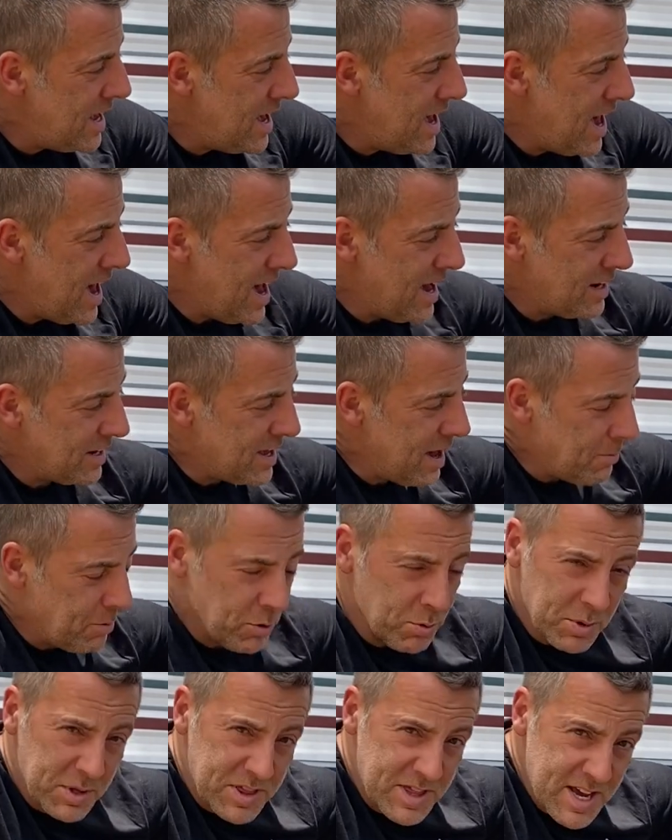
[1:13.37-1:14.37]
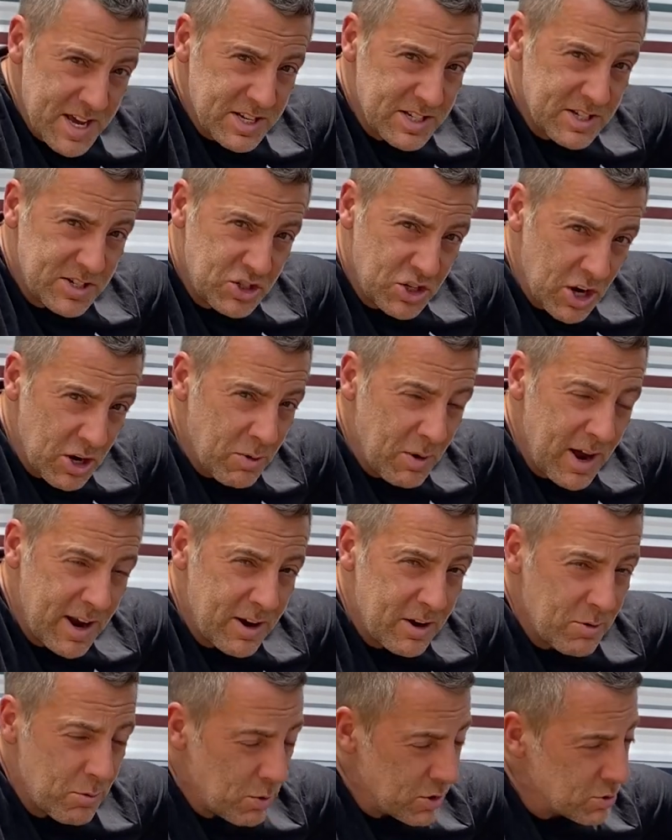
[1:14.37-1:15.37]
and coupled with this
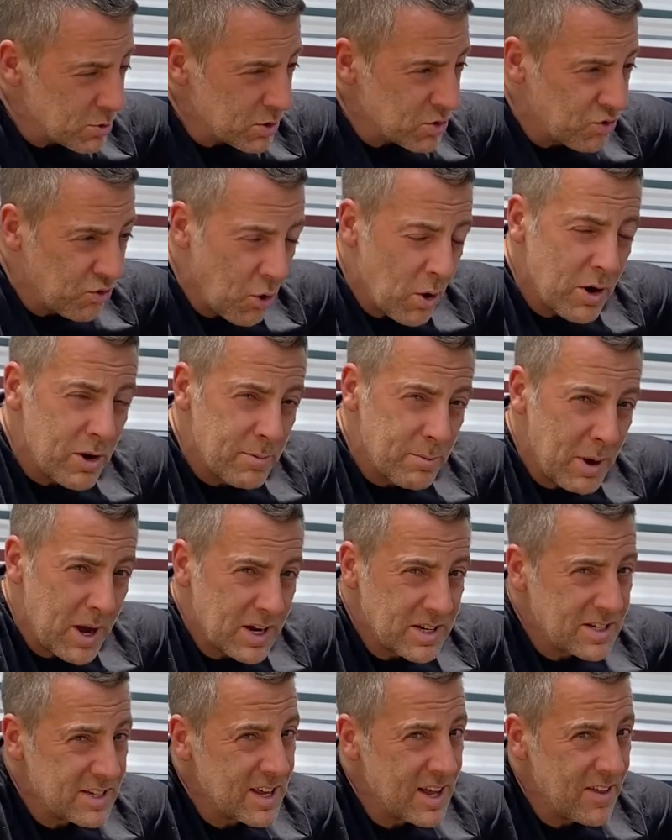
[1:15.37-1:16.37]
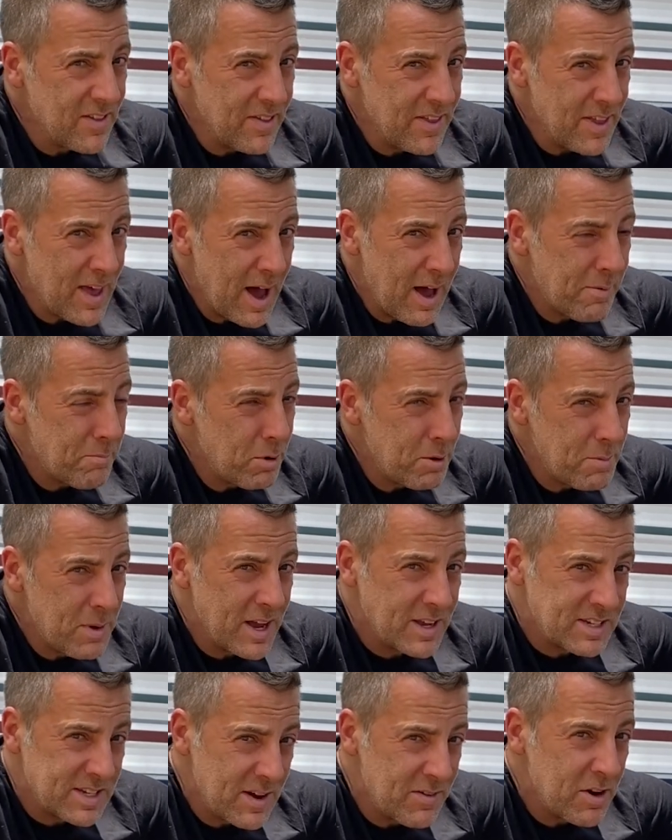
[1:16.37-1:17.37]
generator, which was 400 bucks, that put me
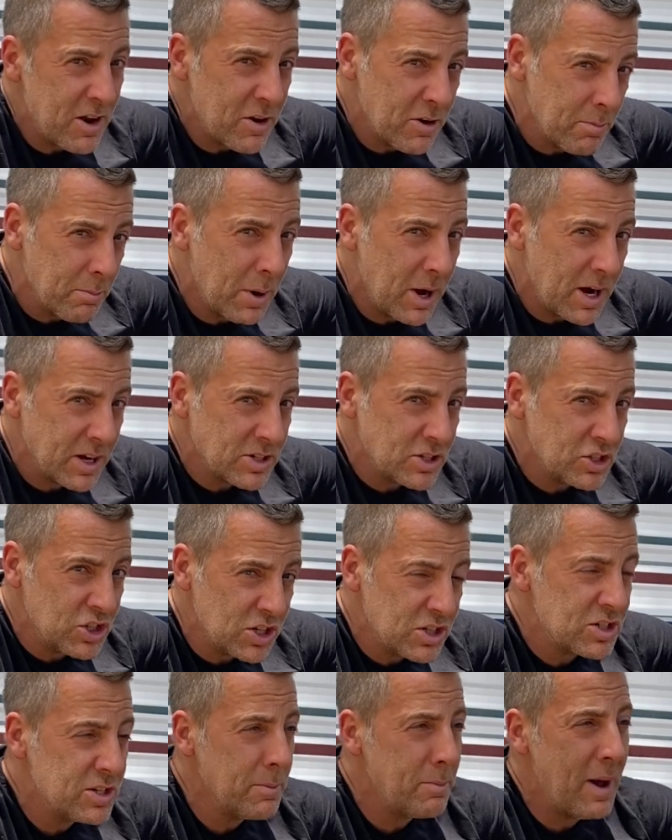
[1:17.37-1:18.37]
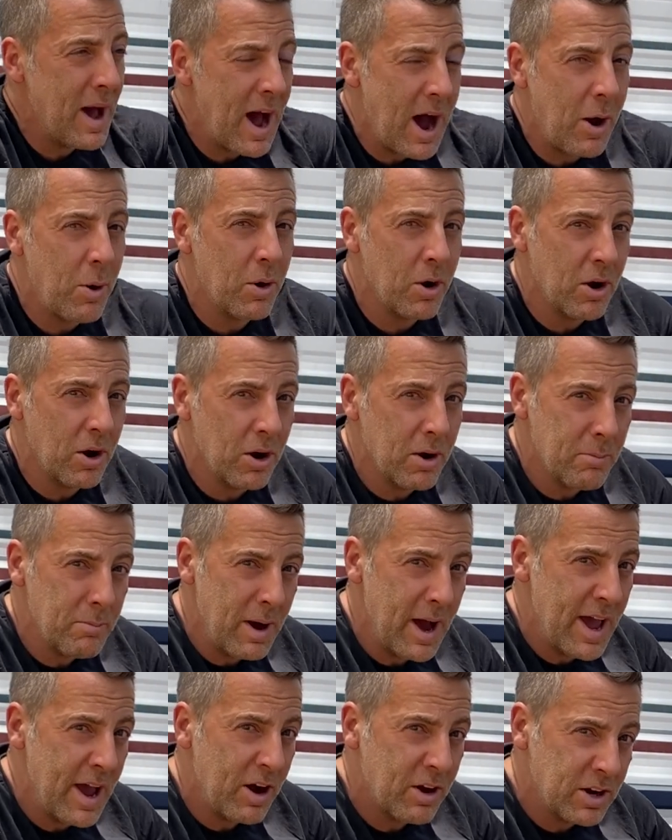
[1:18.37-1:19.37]
at 700 bucks just to power
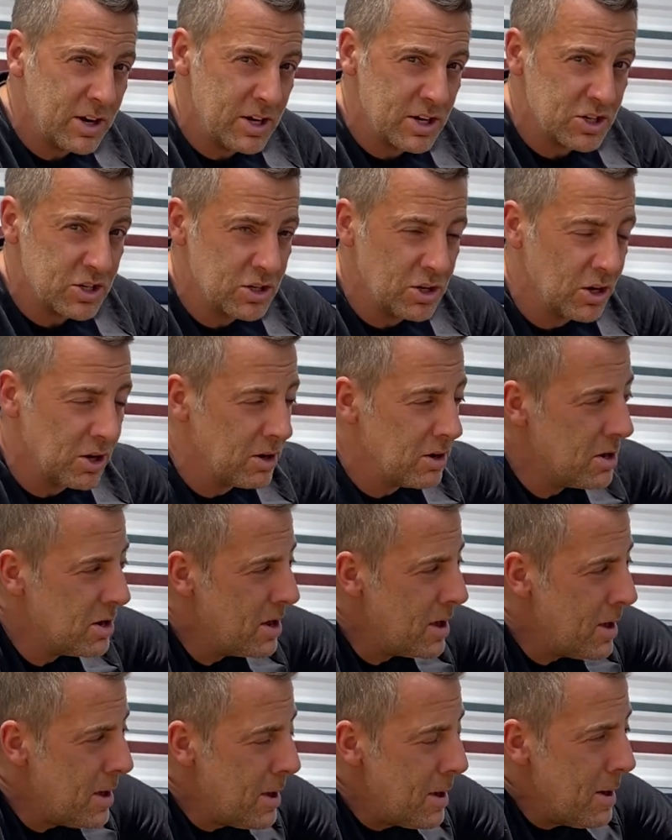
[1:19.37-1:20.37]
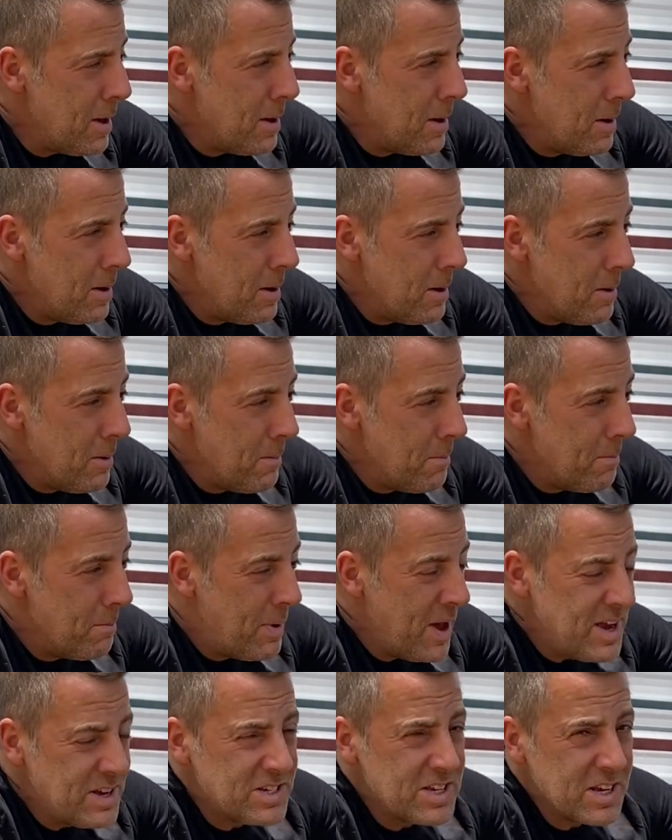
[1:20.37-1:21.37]
my air conditioner,
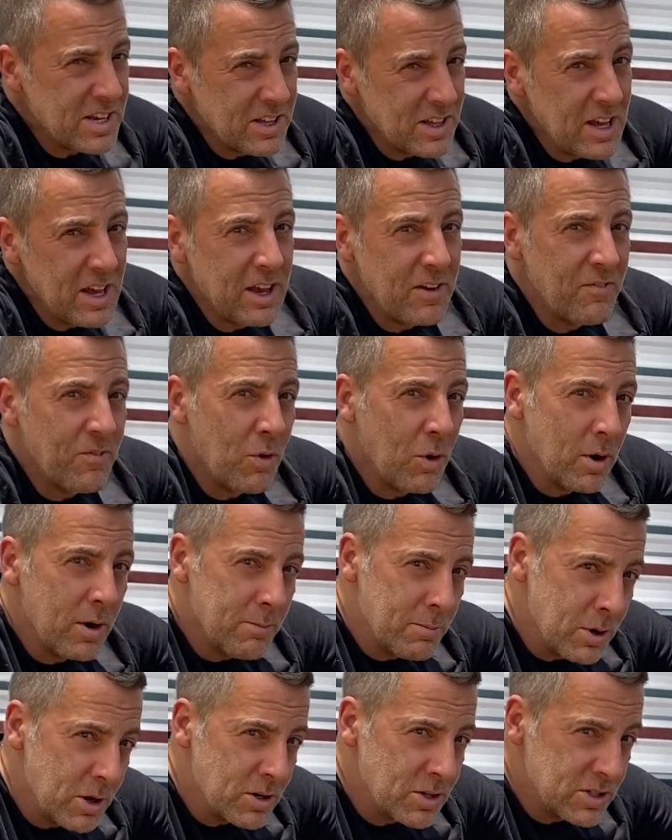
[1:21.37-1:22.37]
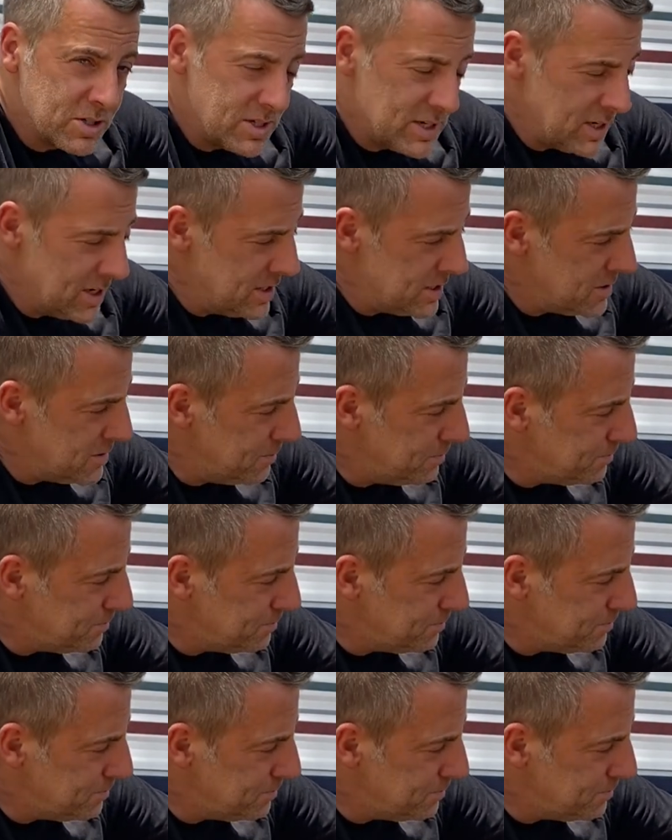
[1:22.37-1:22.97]
basically for emergencies.